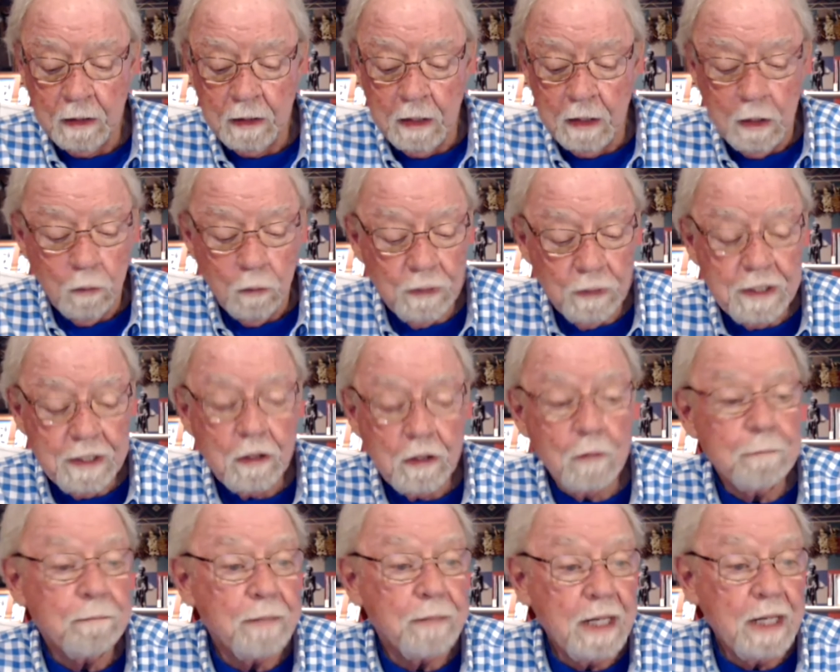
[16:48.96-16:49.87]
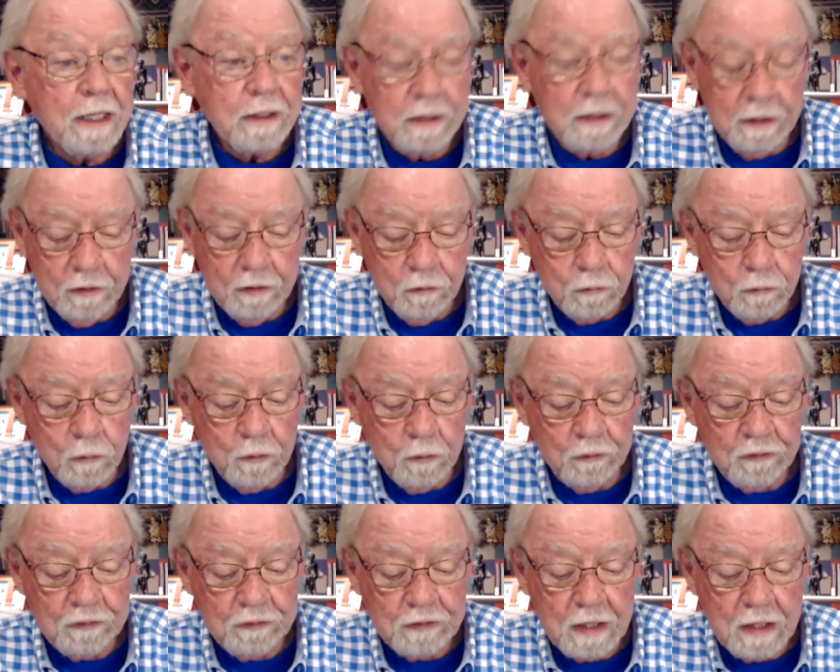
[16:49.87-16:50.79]
We are beckoned or
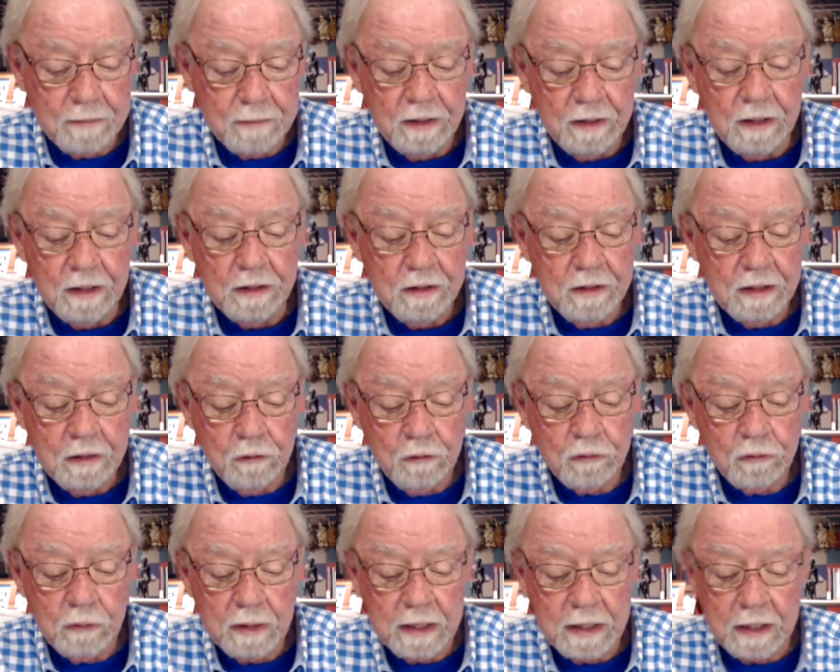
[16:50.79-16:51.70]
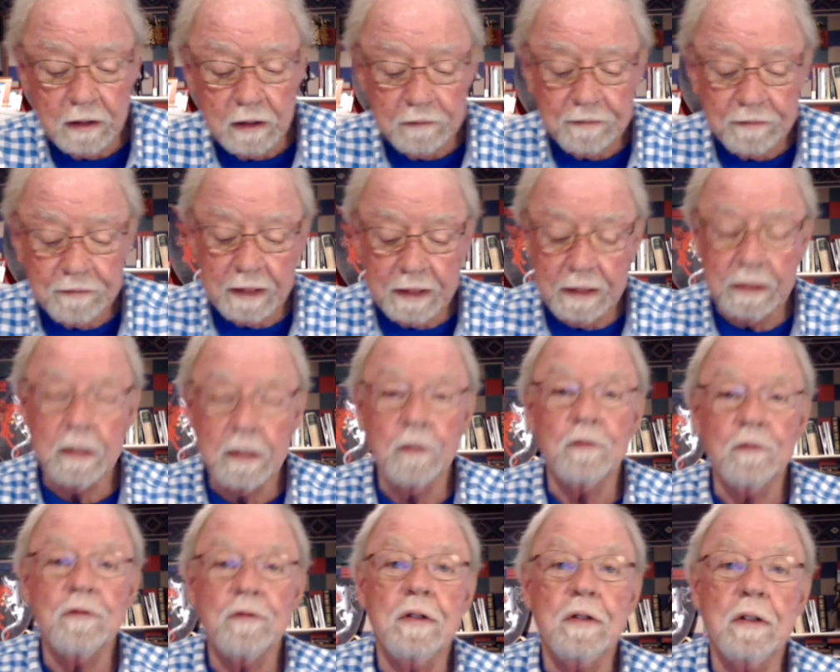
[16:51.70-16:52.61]
summoned into elevating
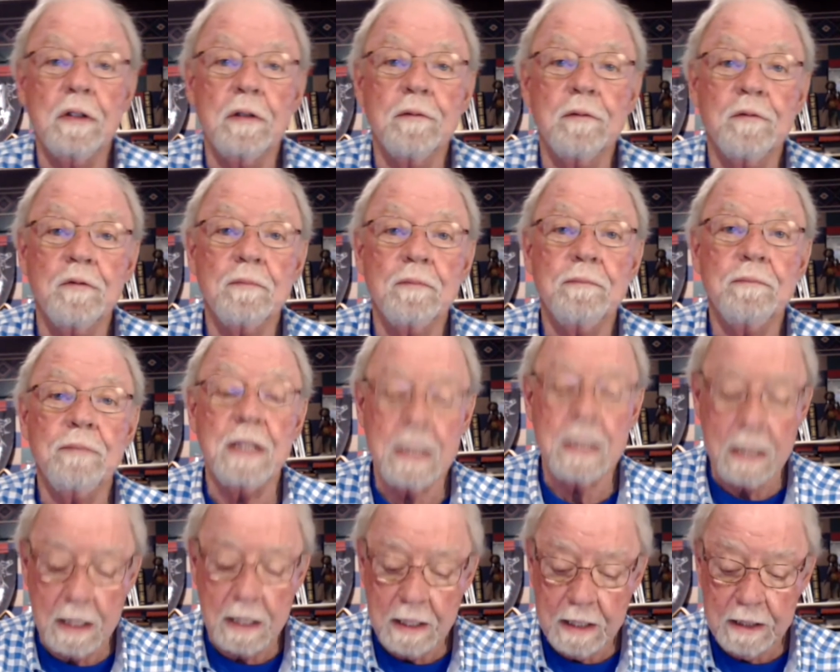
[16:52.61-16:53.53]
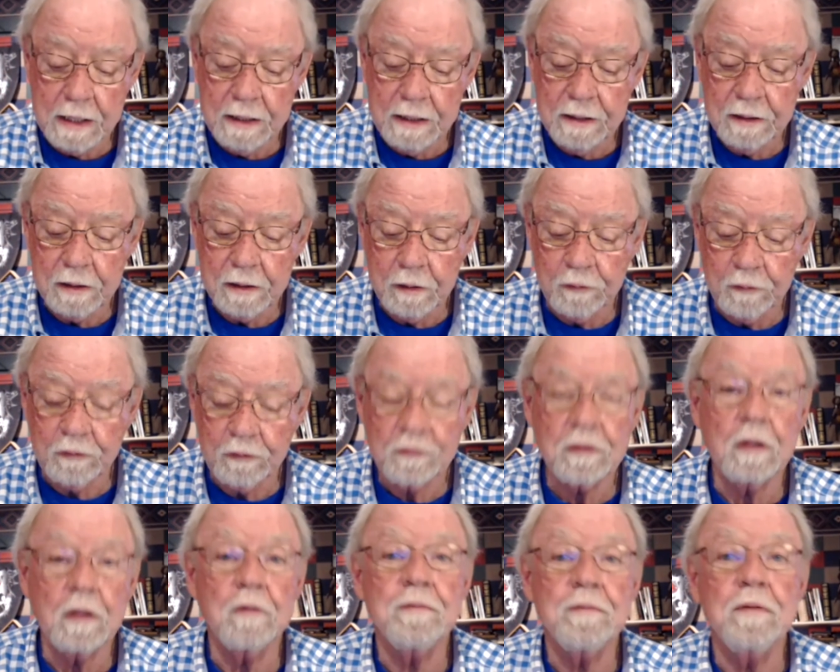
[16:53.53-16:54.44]
ourselves beyond our
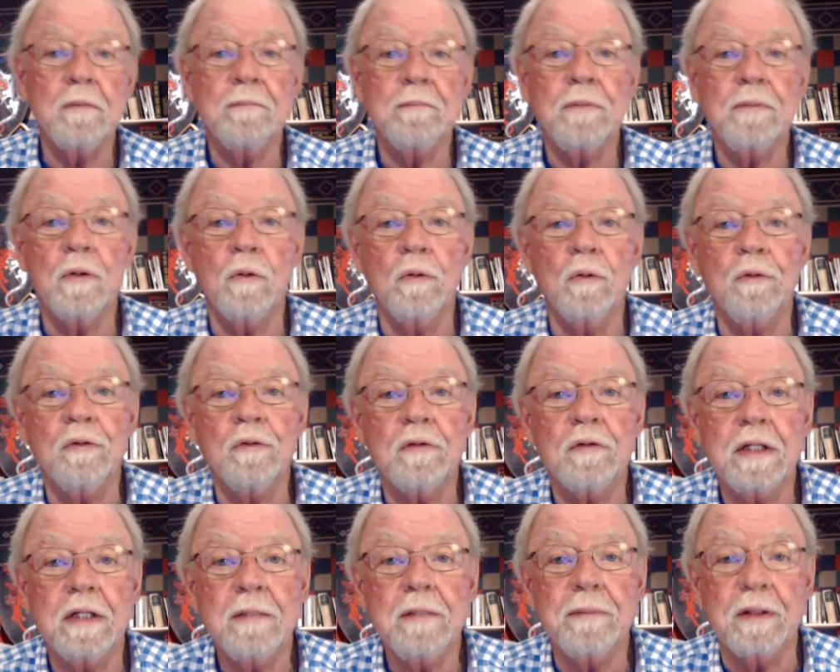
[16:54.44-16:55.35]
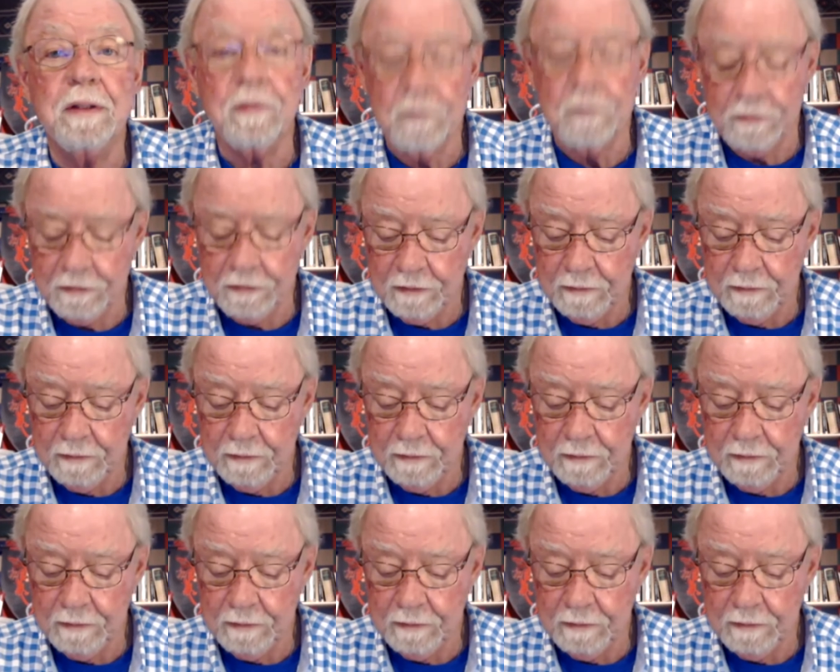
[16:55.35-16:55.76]
self-imposed limits.